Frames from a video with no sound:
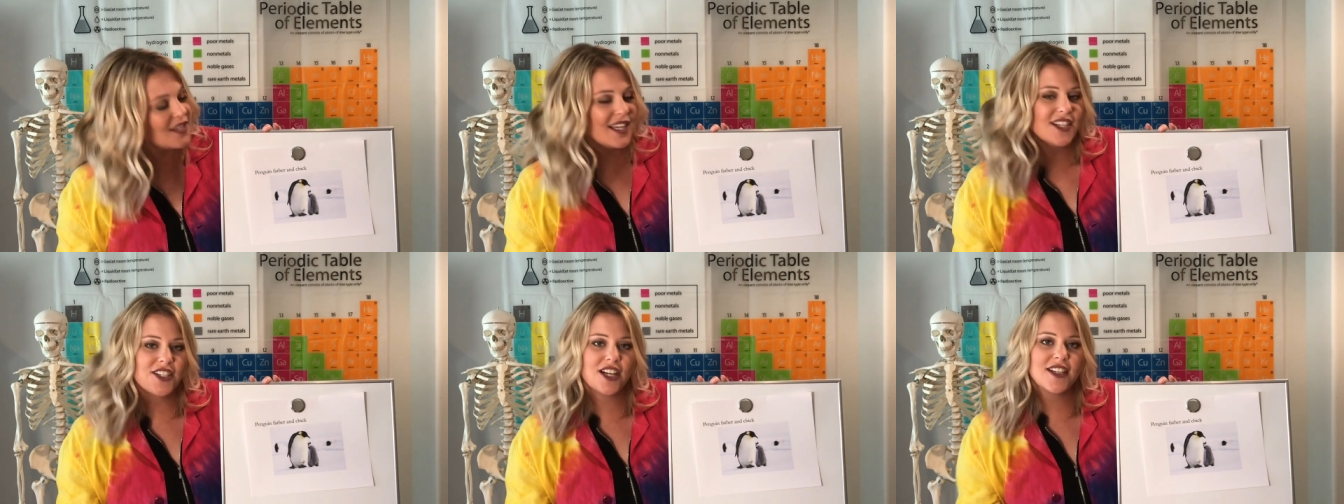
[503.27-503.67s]

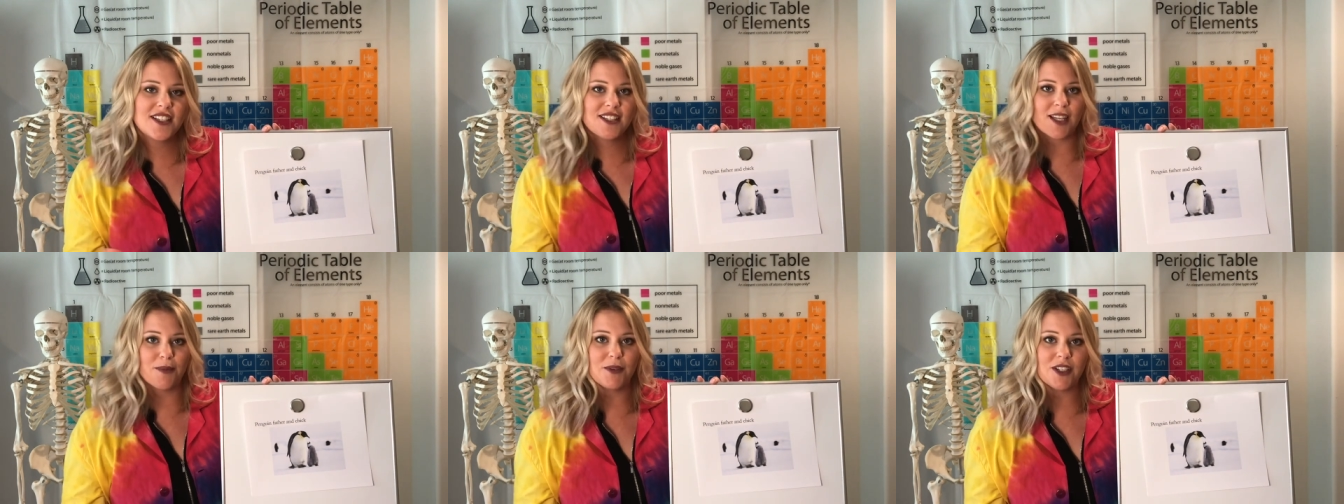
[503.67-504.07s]
they share
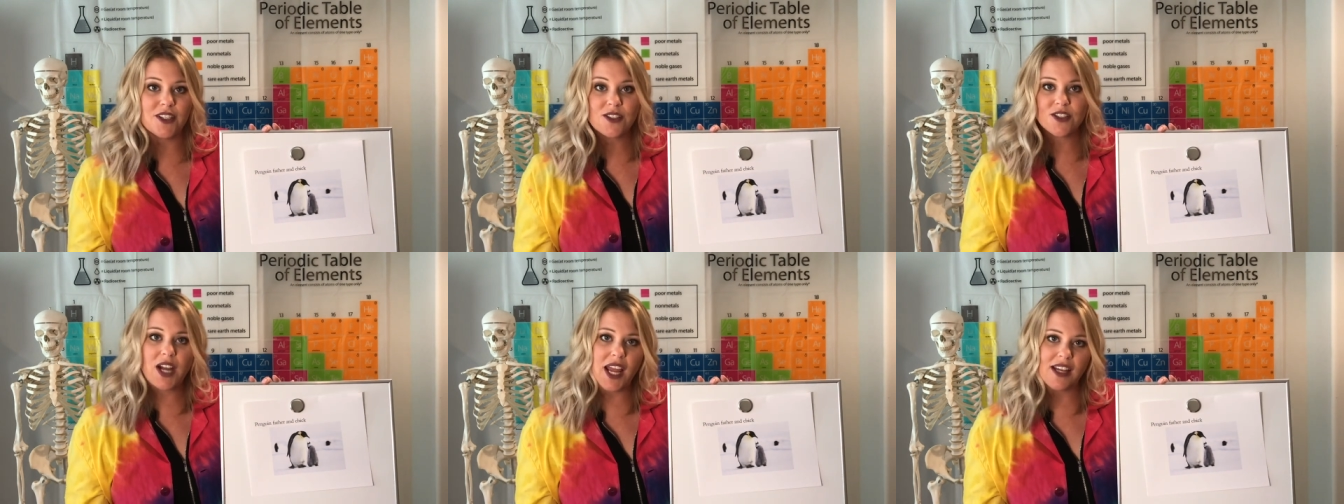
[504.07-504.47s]
similar
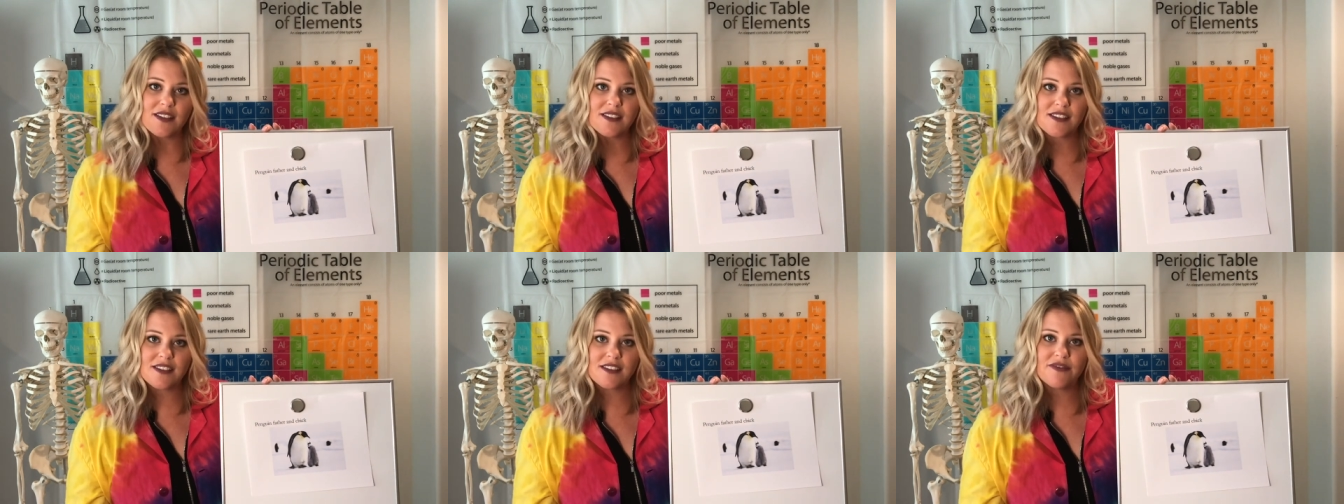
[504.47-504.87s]

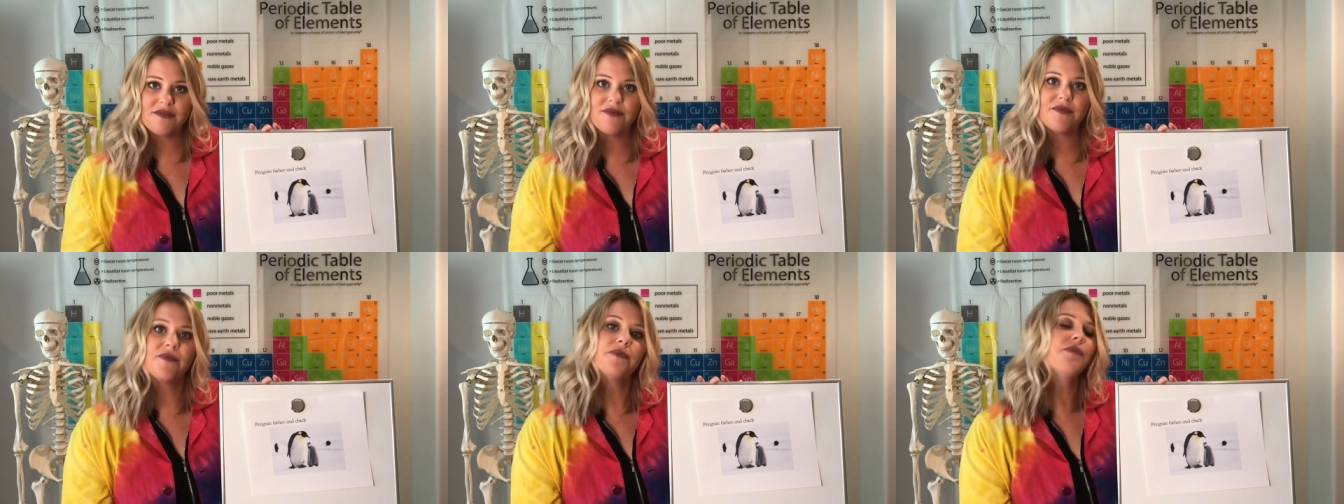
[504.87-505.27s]
traits.
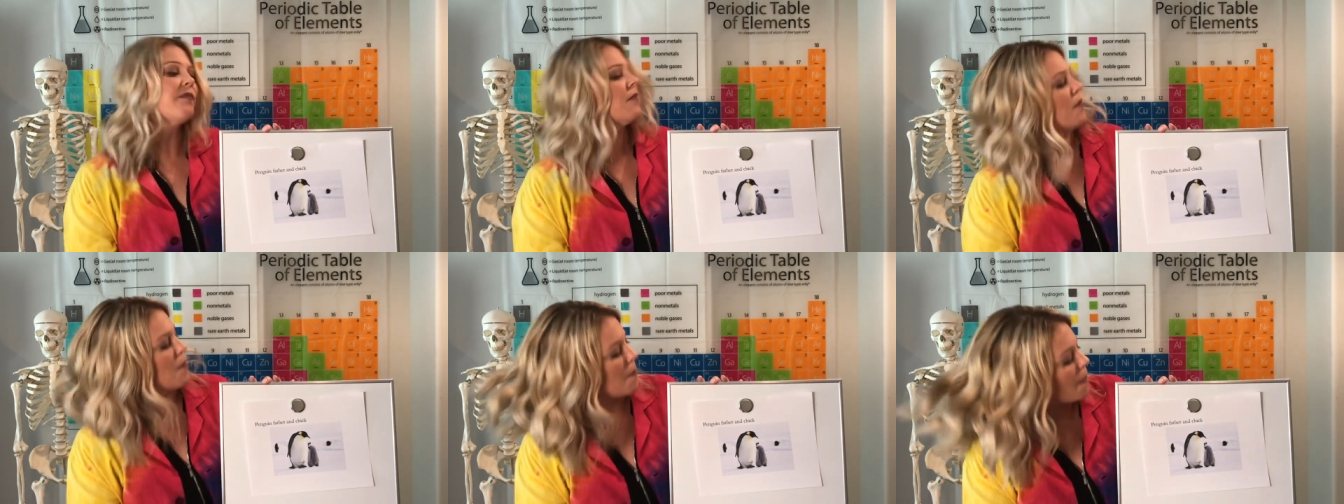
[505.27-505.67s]

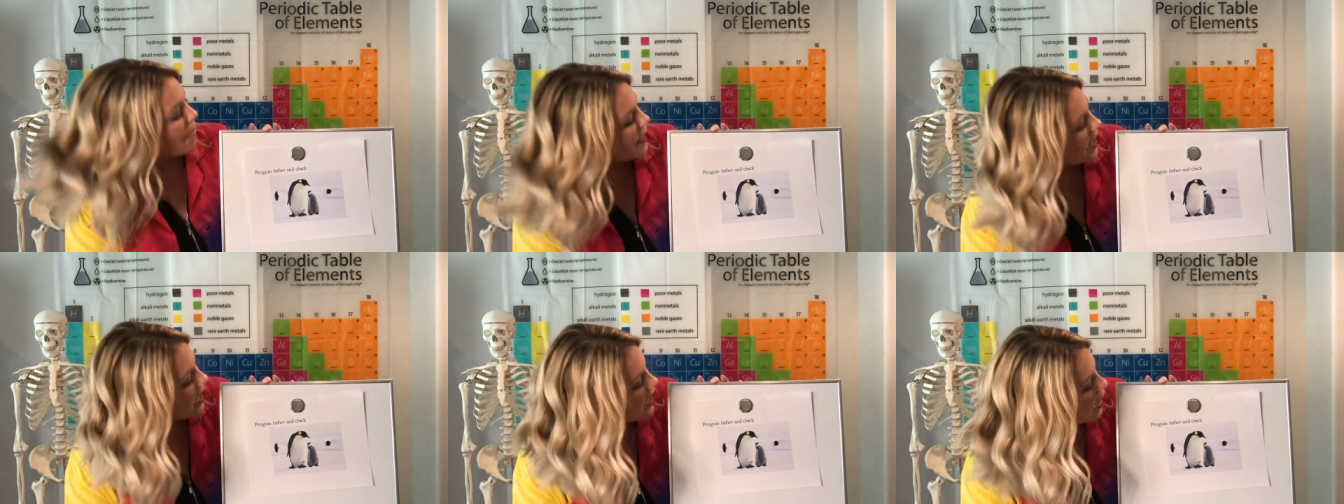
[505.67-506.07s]

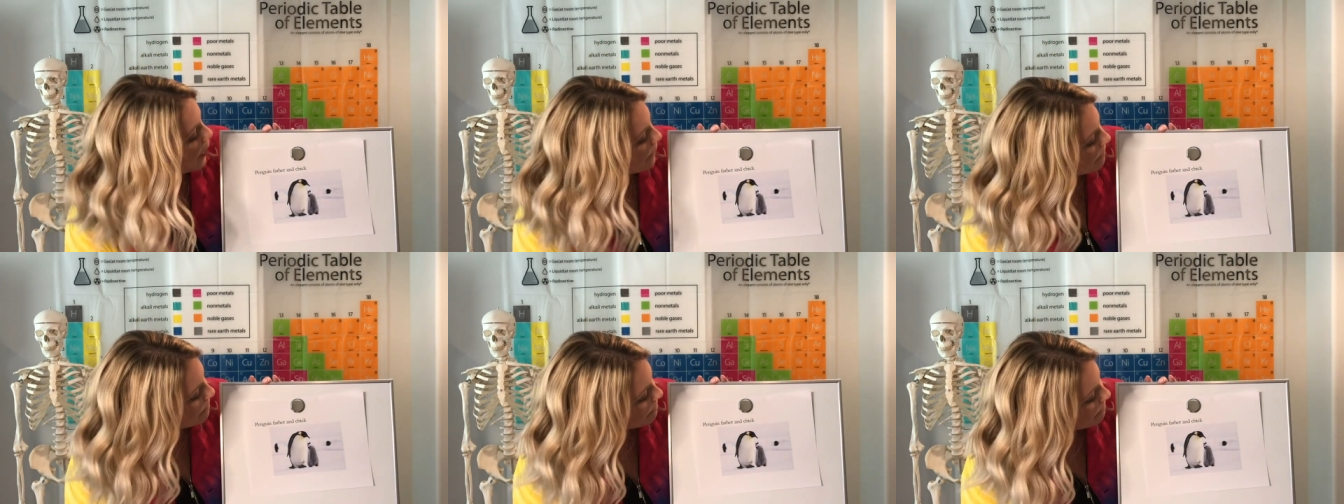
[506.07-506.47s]

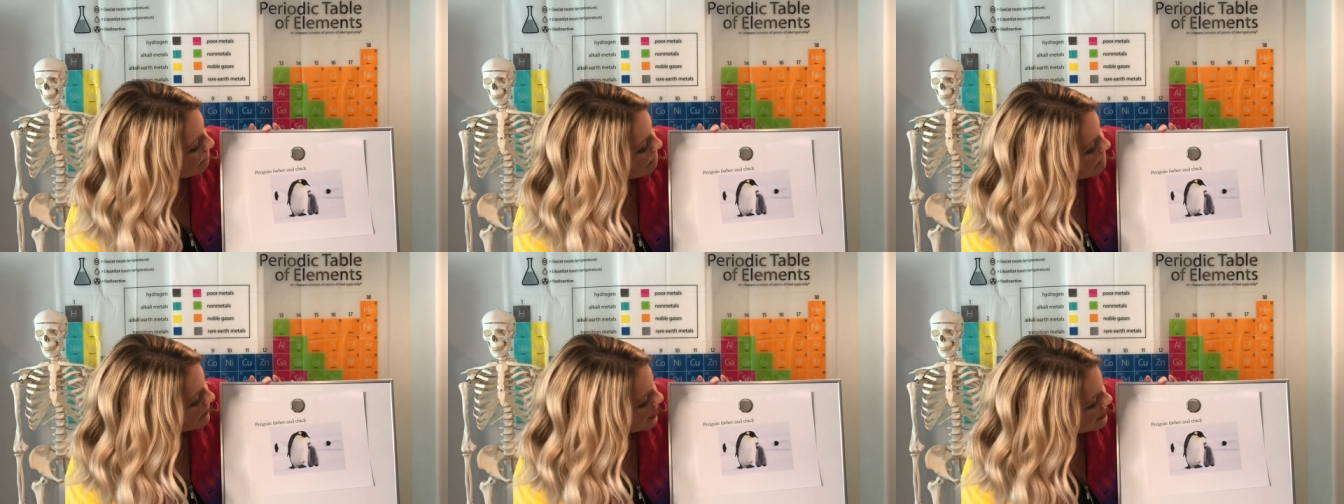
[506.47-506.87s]

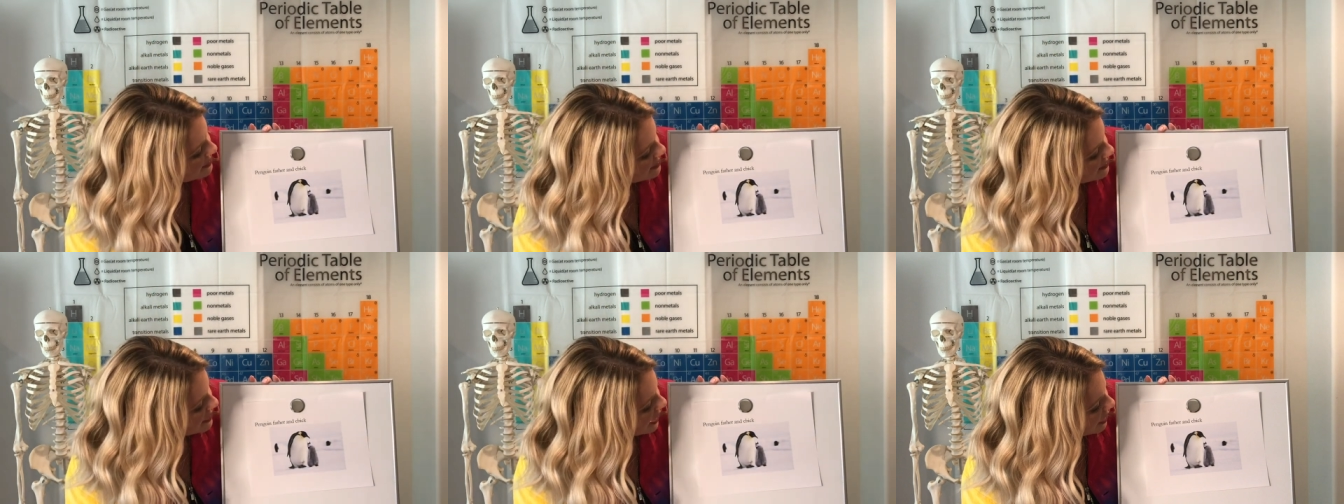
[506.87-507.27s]

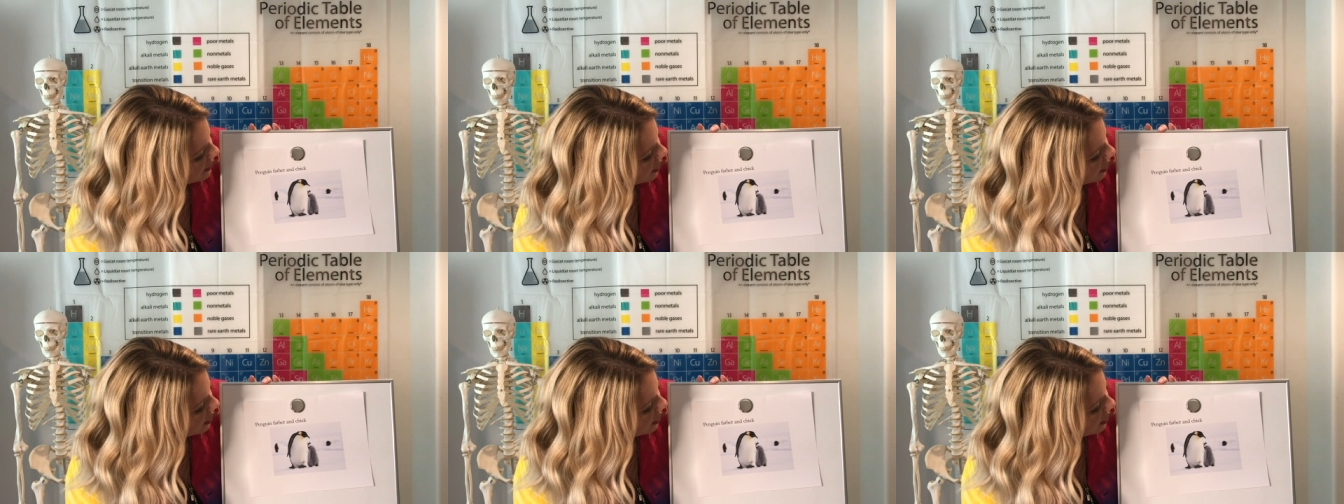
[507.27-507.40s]
Let's take